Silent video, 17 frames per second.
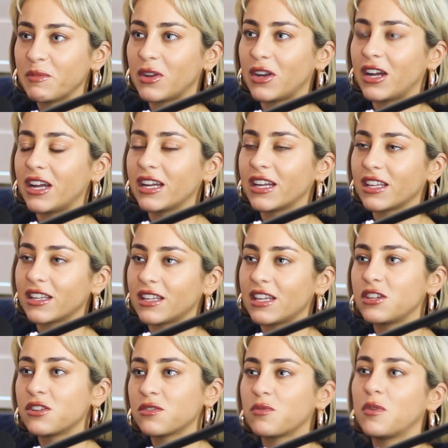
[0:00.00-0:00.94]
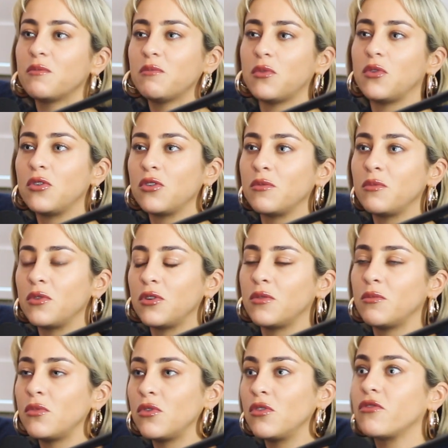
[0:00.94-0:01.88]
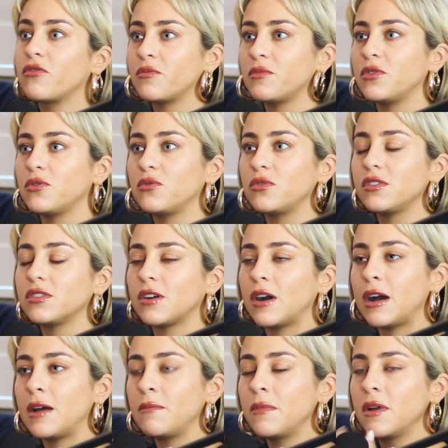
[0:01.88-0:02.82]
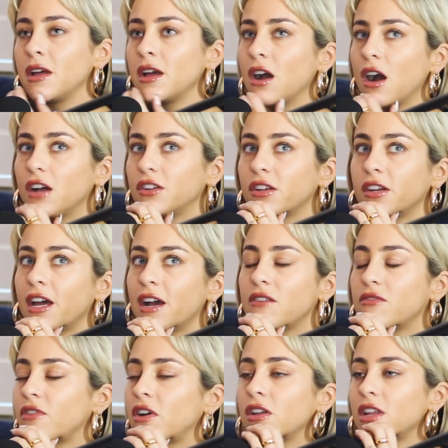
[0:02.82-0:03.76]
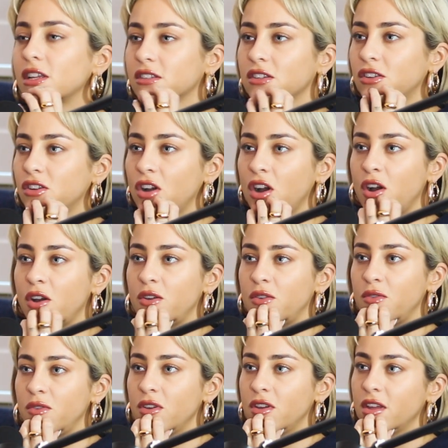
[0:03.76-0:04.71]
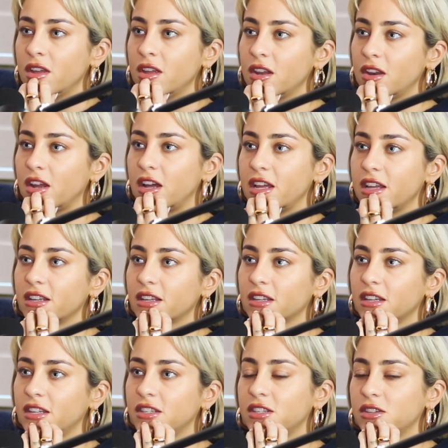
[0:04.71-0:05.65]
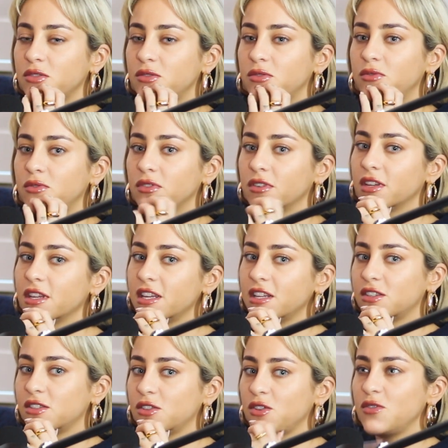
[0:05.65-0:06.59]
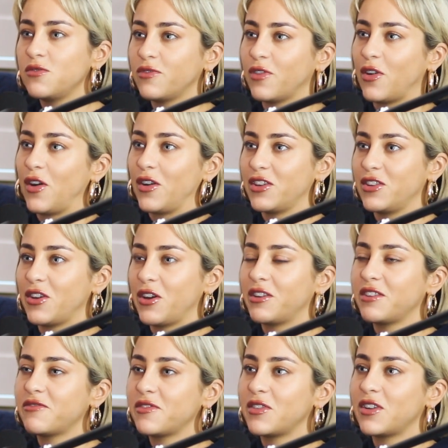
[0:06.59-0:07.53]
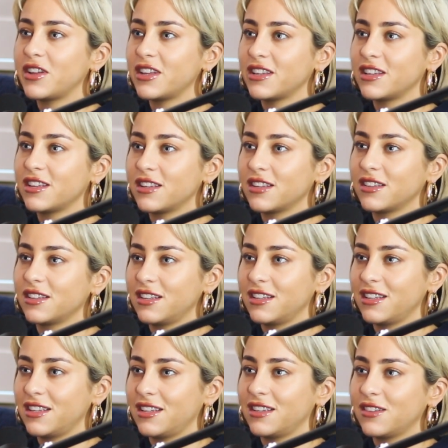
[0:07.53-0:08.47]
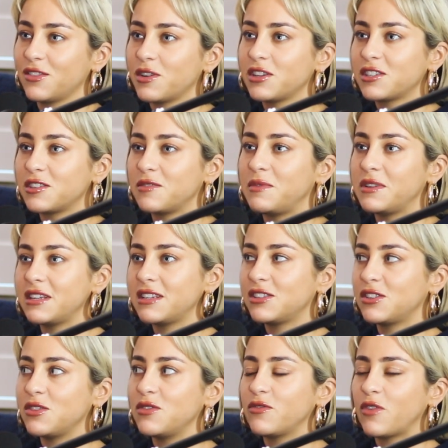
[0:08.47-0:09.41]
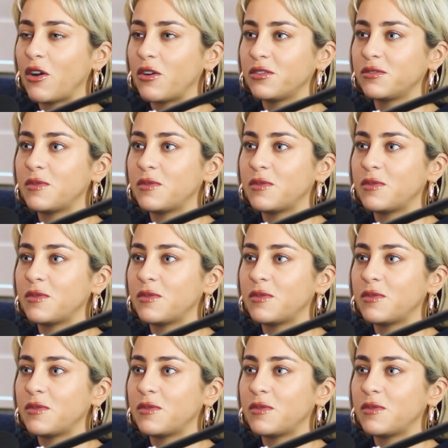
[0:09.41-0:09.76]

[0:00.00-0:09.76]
but, like, they just want more and more and more from you all the time. I don't know how far that's going to go, like, until it's too far, you know? And I feel like it questionably is too far as